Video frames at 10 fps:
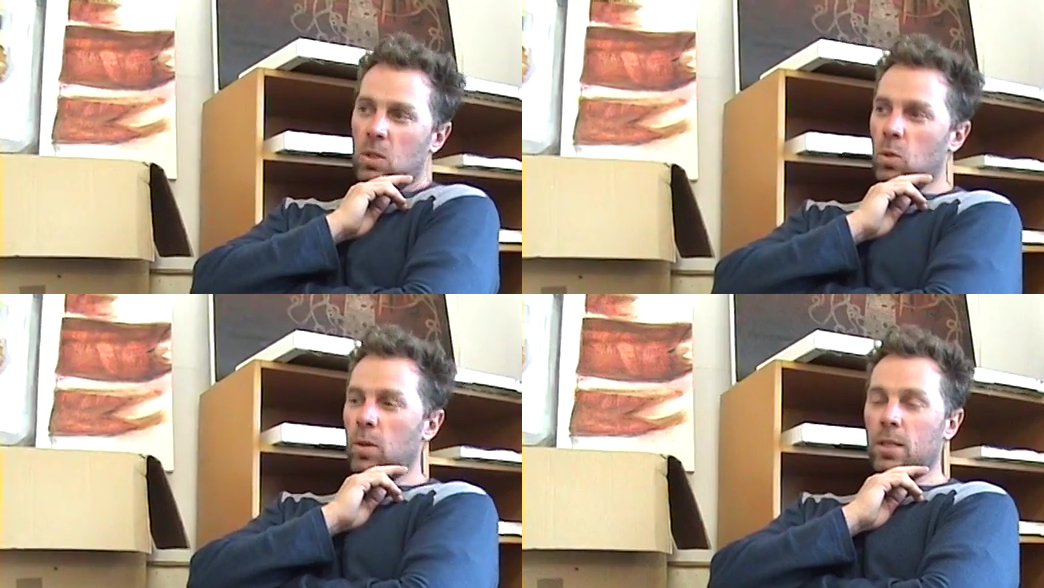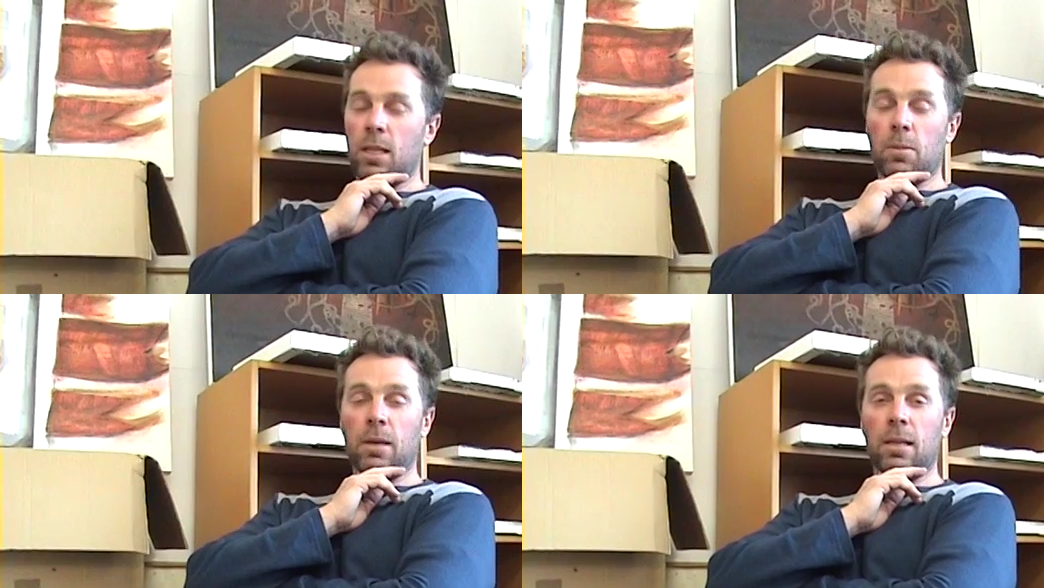always
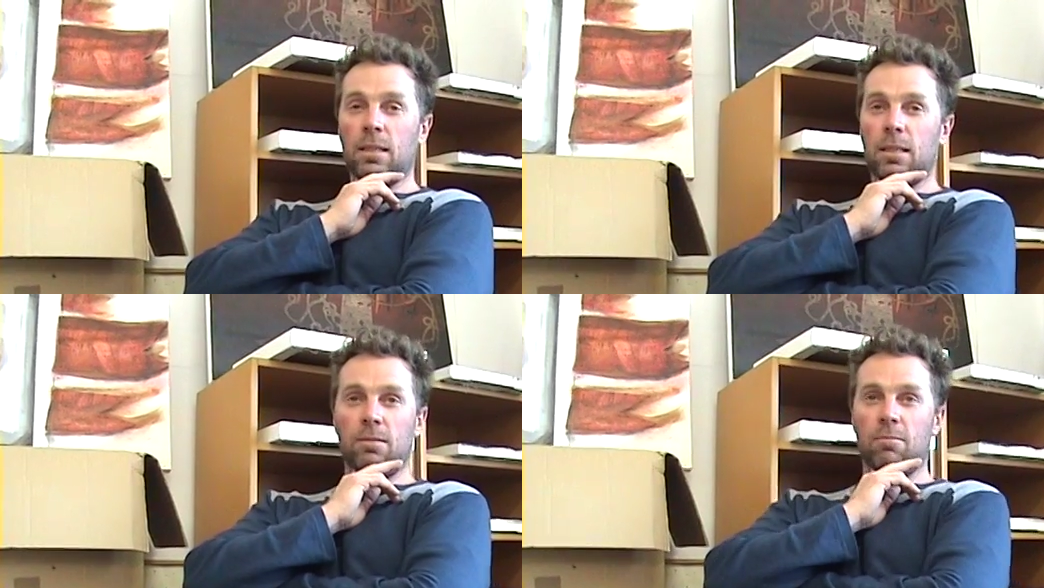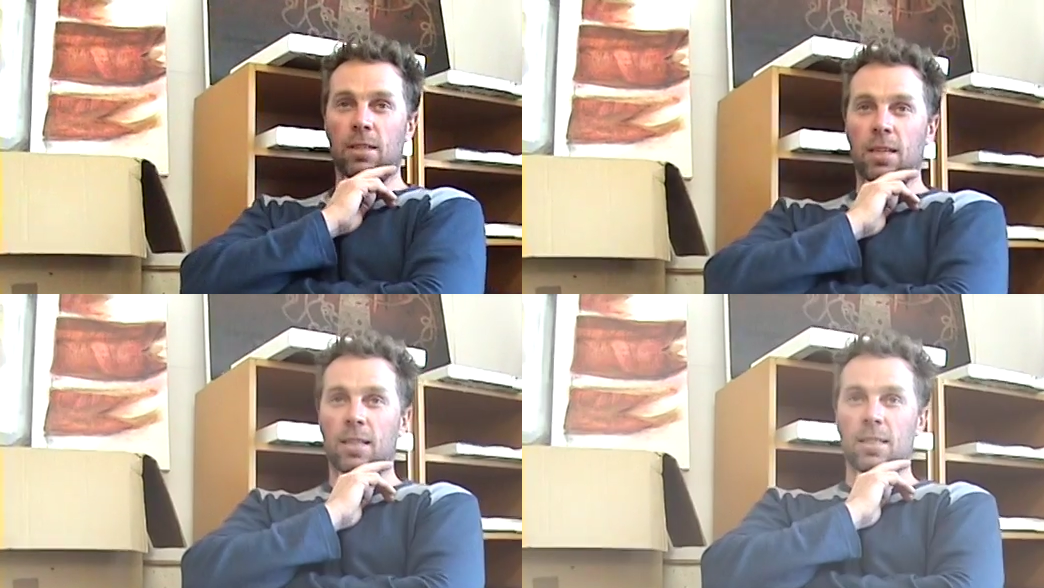going to paint,
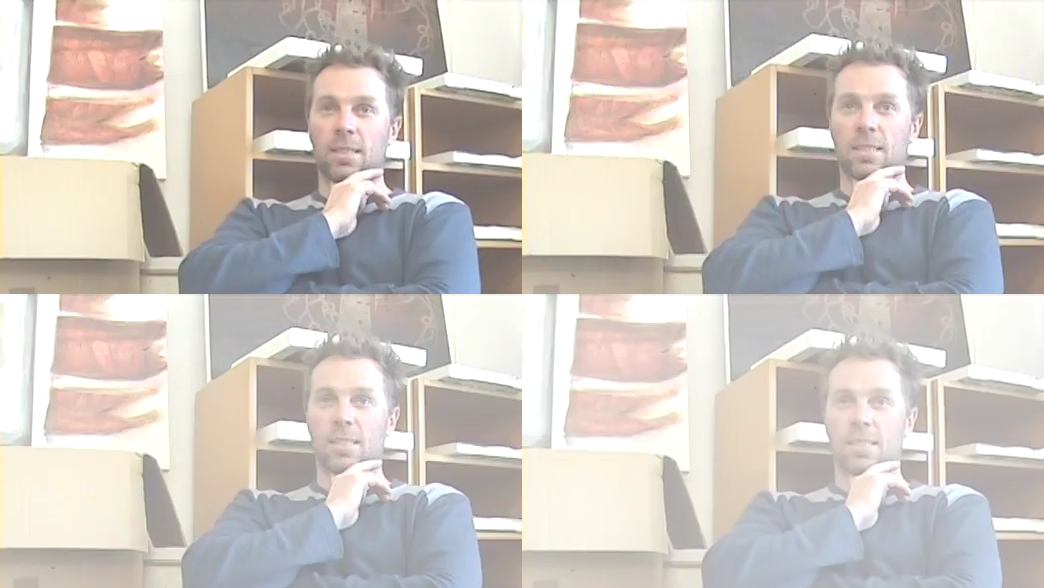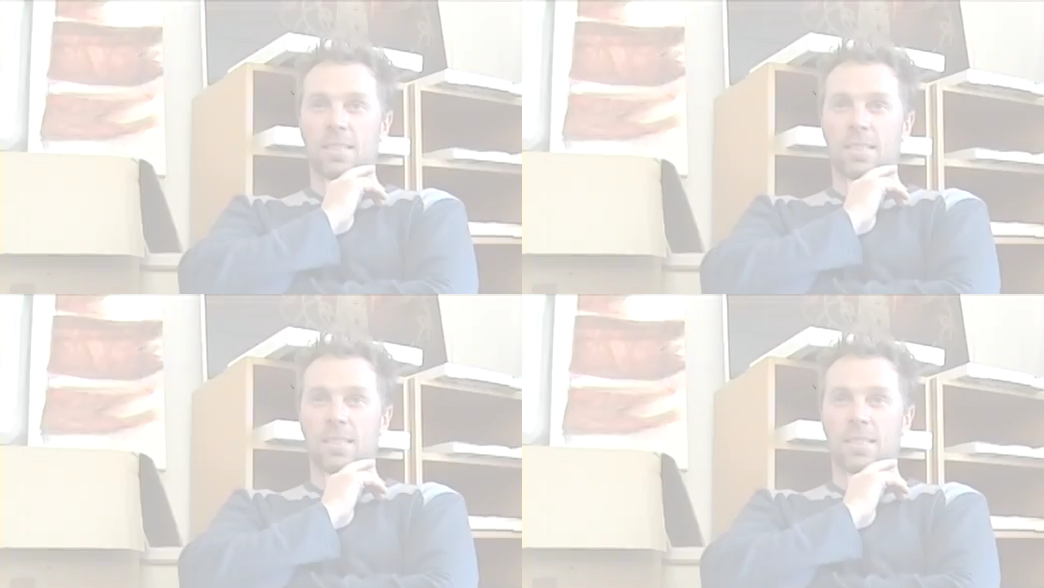regardless.